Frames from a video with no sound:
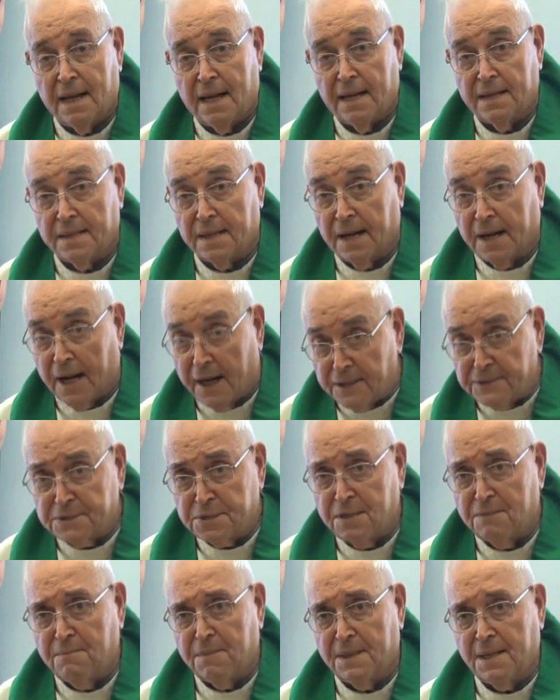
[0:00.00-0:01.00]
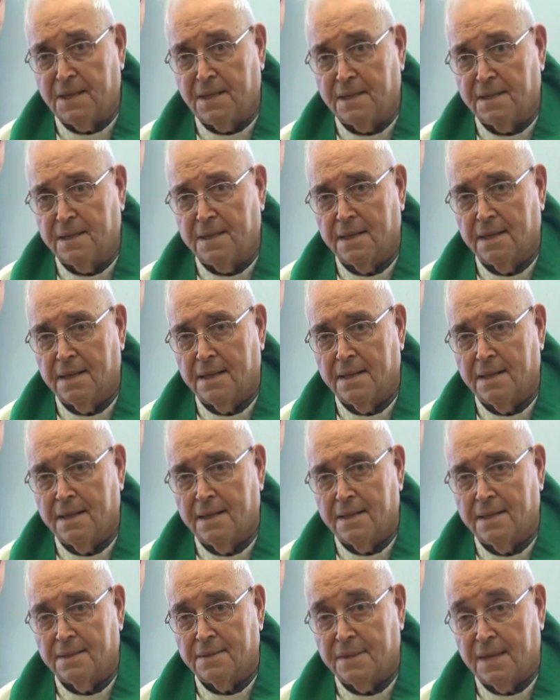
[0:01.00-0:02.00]
and cultivate
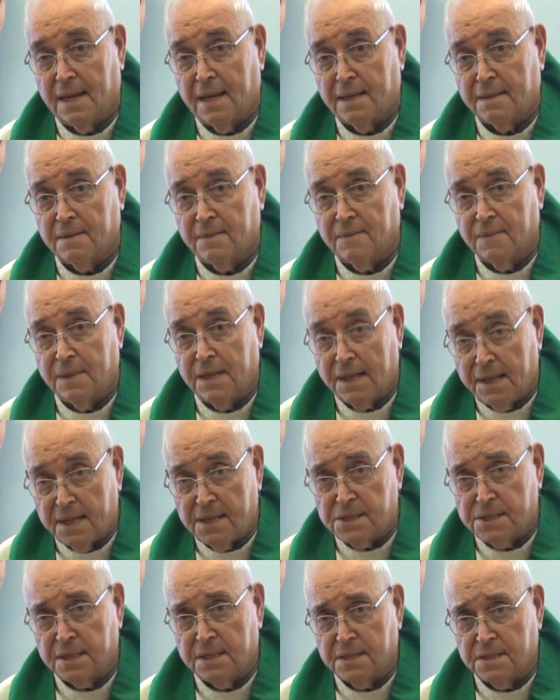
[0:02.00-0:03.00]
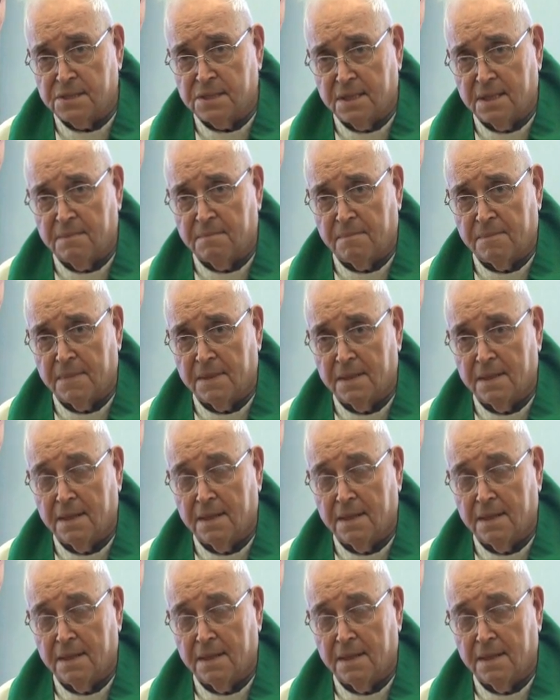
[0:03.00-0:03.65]
that relationship